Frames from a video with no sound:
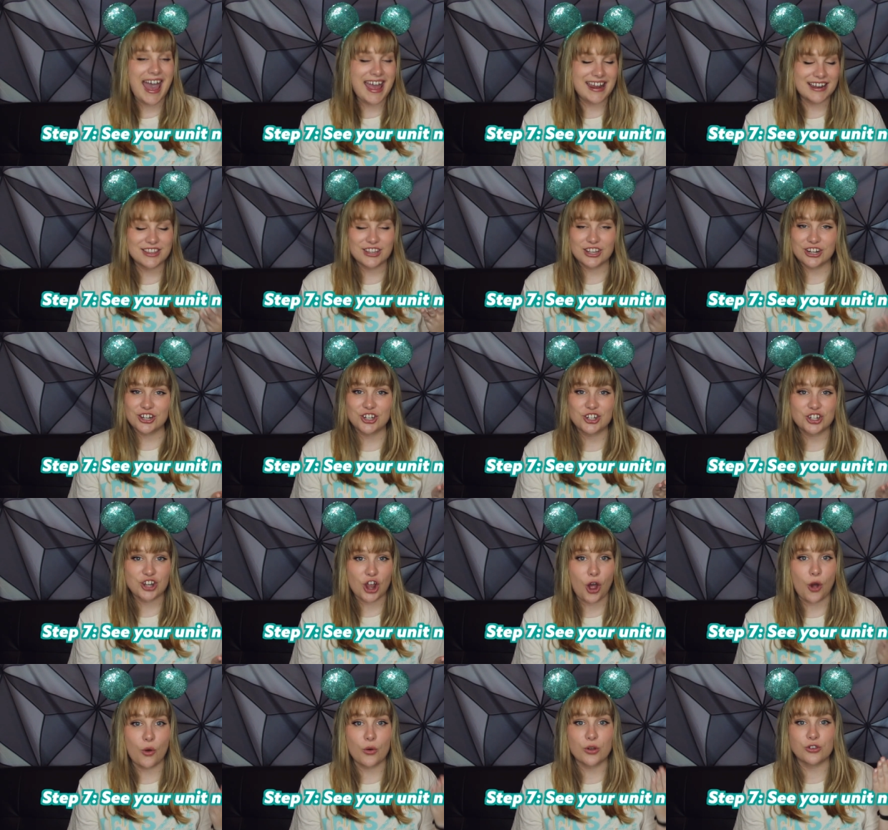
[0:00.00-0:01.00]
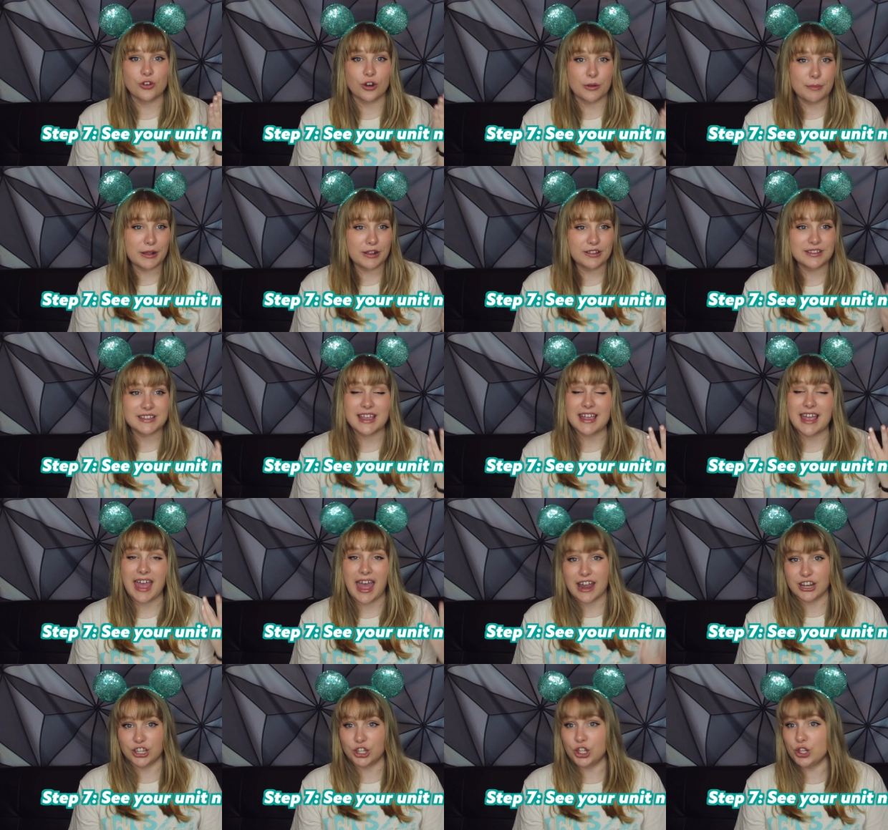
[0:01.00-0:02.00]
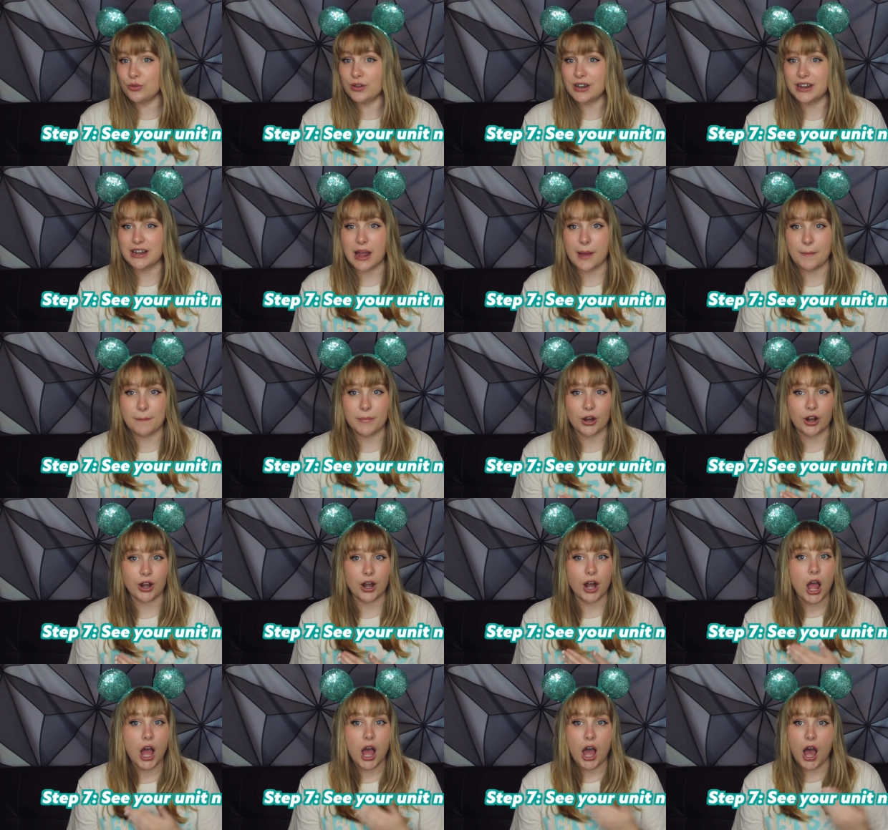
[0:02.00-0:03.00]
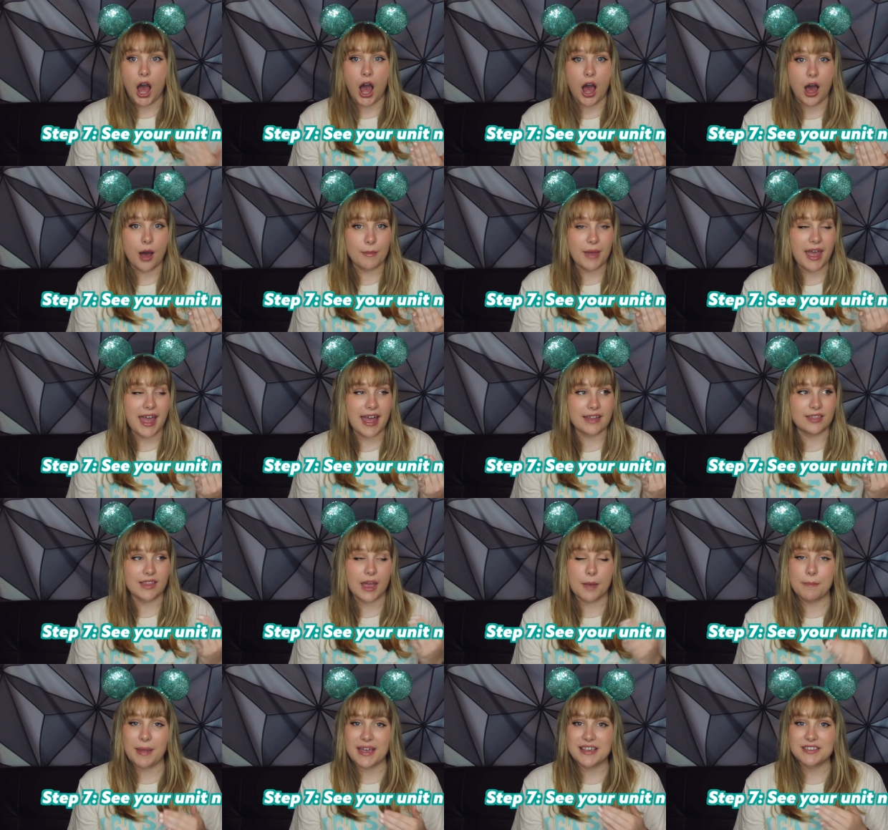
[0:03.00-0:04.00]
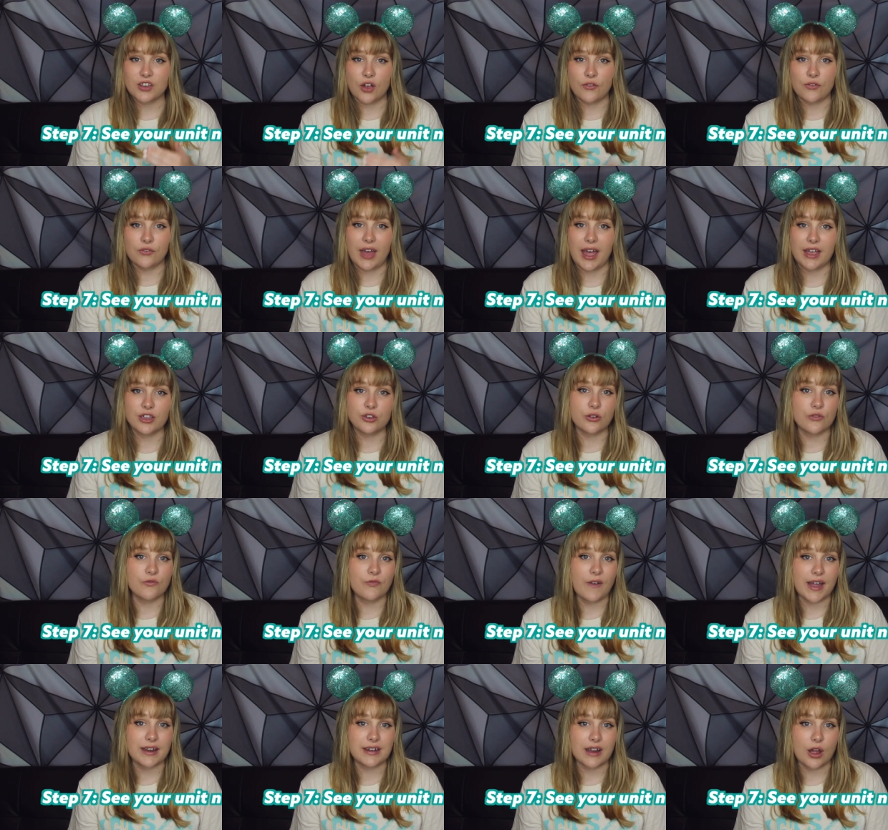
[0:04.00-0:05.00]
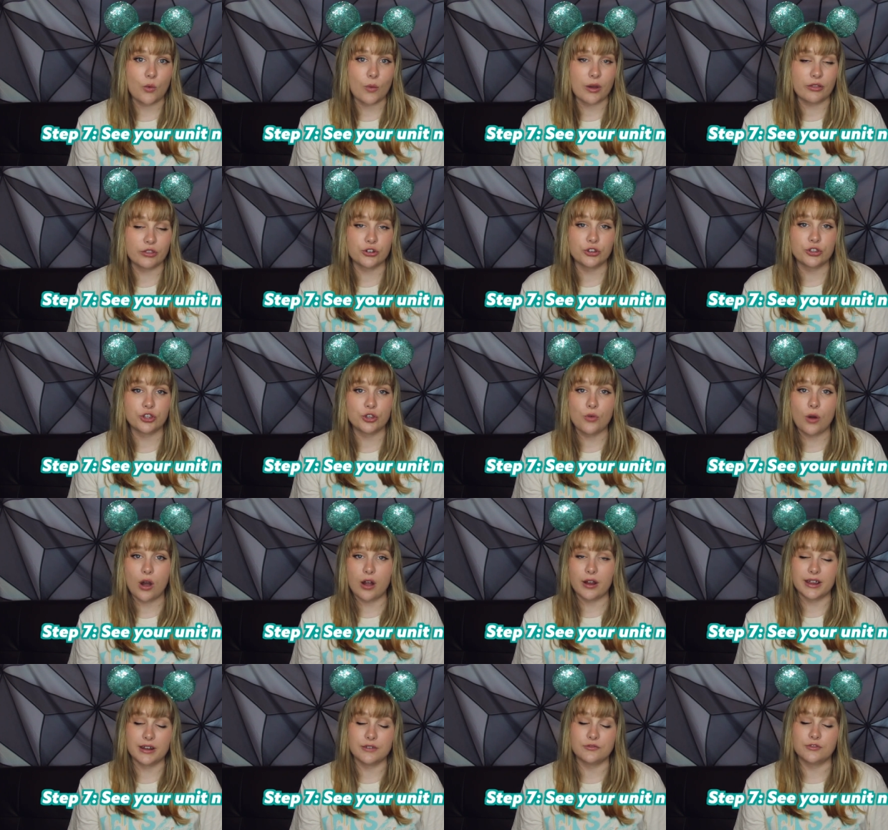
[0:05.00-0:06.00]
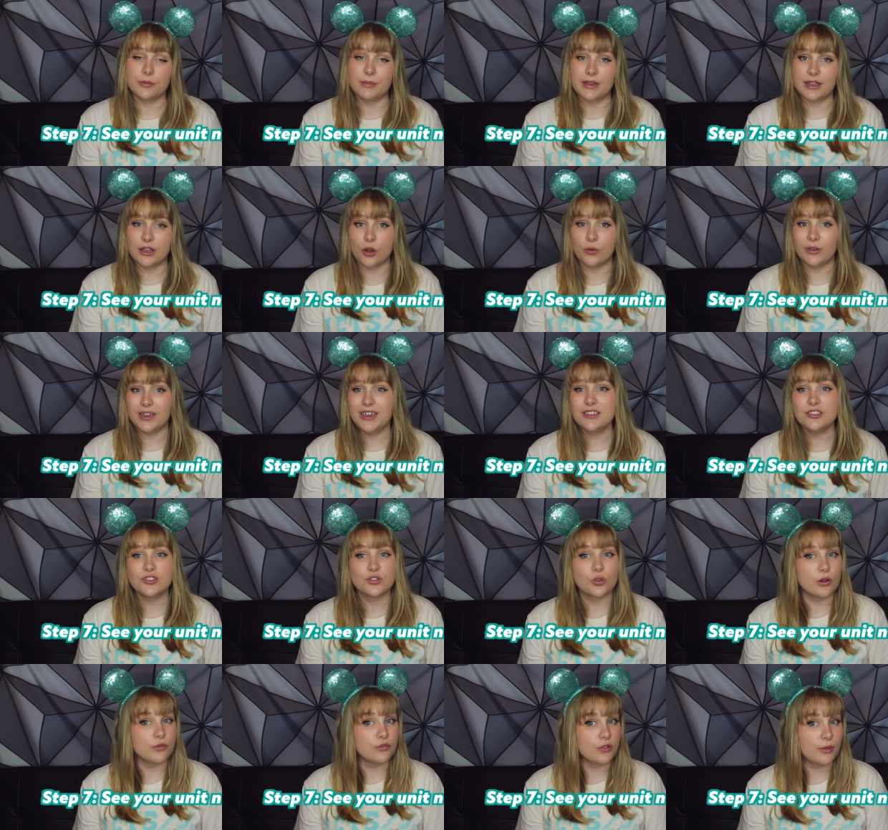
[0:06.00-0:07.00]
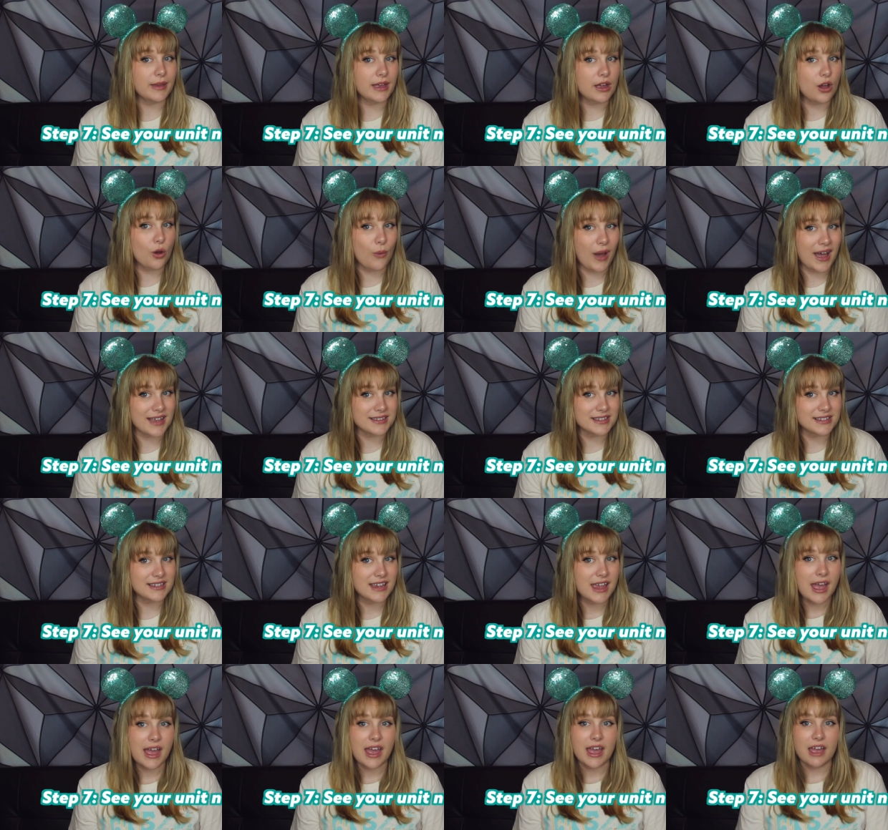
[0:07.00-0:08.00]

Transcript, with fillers: and it's gonna show your building and unit number um, and then based off of that you can find out whether you are in Flamingo East or Flamingo West.